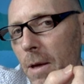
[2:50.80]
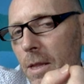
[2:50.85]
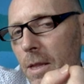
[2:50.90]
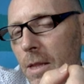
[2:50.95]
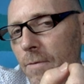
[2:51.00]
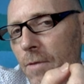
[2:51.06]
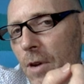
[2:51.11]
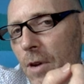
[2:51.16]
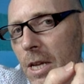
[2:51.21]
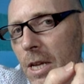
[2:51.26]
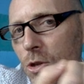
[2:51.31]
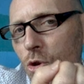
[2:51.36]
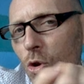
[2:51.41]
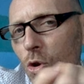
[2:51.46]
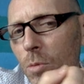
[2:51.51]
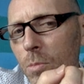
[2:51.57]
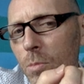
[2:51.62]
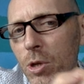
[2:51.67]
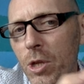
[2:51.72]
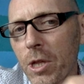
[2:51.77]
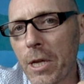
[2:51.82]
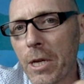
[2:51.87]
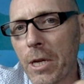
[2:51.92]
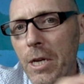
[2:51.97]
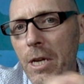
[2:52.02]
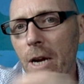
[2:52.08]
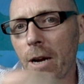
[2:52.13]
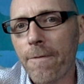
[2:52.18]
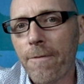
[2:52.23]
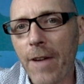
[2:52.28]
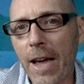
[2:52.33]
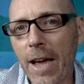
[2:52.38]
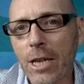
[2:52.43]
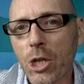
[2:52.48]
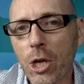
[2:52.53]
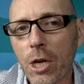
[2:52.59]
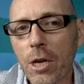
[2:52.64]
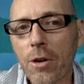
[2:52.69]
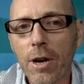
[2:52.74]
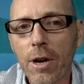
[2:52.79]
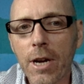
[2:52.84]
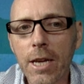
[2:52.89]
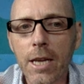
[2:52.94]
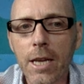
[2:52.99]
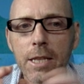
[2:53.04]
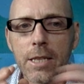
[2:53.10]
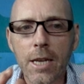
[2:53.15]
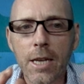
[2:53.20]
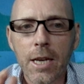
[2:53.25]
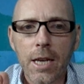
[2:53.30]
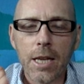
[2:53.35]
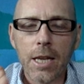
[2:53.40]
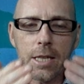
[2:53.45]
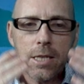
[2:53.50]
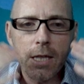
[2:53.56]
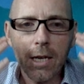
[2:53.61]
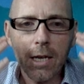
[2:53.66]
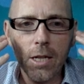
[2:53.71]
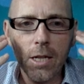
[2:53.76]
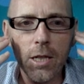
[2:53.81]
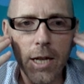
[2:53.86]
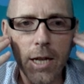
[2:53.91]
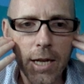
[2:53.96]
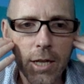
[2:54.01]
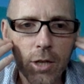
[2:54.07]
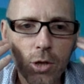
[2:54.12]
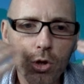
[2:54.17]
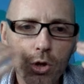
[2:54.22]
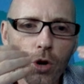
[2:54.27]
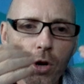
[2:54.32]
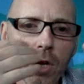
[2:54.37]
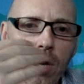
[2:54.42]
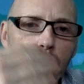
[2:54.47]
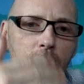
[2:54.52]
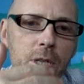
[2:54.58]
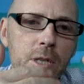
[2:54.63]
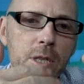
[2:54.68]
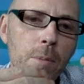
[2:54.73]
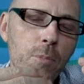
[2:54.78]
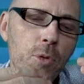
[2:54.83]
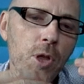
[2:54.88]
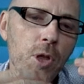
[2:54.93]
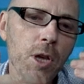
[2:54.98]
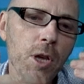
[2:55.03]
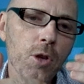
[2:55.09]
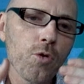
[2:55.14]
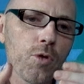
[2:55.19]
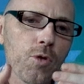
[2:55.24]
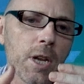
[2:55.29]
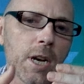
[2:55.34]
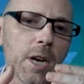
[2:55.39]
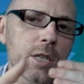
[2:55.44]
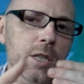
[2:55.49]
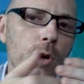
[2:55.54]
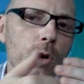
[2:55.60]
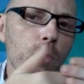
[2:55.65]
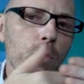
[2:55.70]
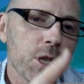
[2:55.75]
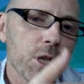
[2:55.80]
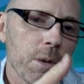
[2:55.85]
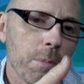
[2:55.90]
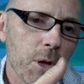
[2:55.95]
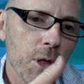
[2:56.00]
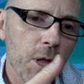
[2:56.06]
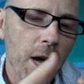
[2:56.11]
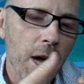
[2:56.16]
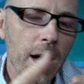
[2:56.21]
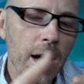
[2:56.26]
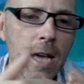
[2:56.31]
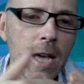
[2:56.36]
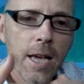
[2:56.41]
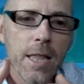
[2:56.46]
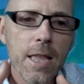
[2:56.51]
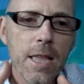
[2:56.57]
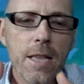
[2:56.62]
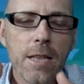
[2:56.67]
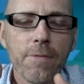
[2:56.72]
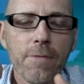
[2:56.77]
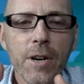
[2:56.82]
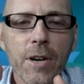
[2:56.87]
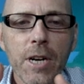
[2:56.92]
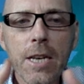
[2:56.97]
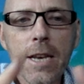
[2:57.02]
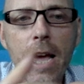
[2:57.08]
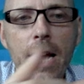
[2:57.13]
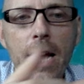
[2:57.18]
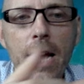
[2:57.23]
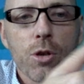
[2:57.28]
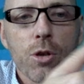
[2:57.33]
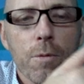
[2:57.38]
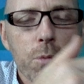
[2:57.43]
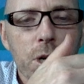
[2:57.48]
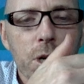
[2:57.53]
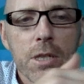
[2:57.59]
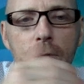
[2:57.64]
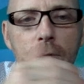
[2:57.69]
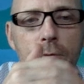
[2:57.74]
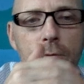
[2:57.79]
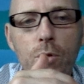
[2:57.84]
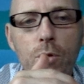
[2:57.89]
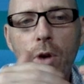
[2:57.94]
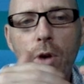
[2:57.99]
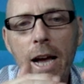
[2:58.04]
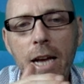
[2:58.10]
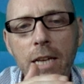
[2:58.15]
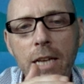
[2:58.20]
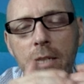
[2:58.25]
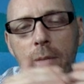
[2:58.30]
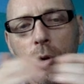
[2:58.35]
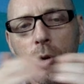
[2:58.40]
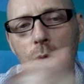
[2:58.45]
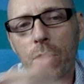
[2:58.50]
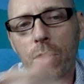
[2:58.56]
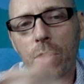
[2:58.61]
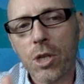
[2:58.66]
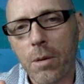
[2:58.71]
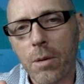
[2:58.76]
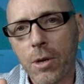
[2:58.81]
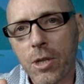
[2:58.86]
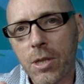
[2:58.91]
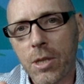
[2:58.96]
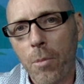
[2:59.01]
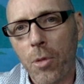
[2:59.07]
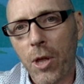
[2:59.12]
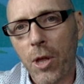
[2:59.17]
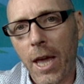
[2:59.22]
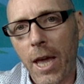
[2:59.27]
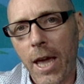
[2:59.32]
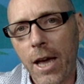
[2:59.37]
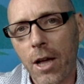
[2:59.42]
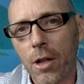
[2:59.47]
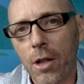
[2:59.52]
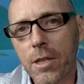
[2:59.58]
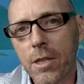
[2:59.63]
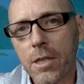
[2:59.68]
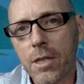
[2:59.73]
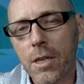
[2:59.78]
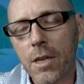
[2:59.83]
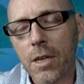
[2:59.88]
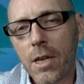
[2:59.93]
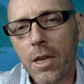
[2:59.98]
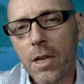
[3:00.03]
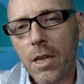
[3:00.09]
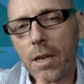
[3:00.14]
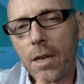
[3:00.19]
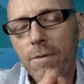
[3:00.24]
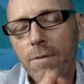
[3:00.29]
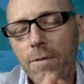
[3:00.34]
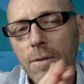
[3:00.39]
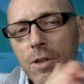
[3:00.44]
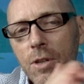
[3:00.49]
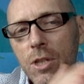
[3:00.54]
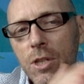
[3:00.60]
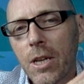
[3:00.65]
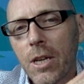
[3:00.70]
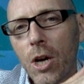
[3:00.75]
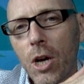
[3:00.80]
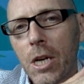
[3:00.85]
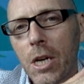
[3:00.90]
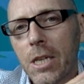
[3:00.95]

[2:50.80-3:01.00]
very sort of almost linear fashion, right? It's the clients talking about something, you then ask a question about that. It's very natural. Whereas if you ask them a question about something else, even if it's in a